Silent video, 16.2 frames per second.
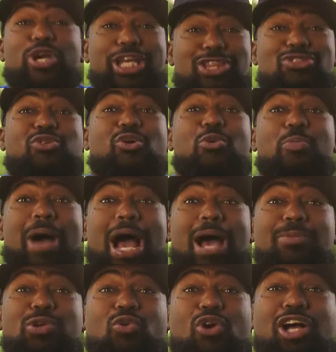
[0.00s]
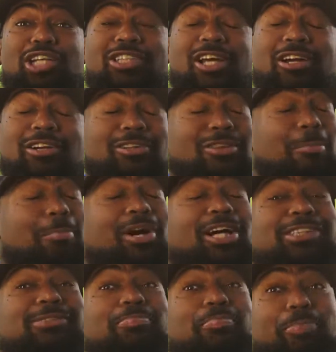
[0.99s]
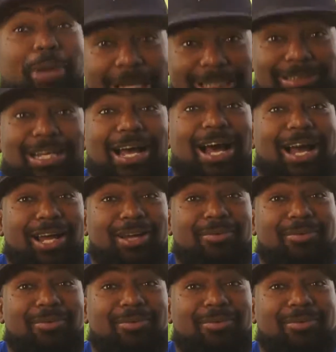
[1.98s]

we threw Bobby Ross under the bus big time.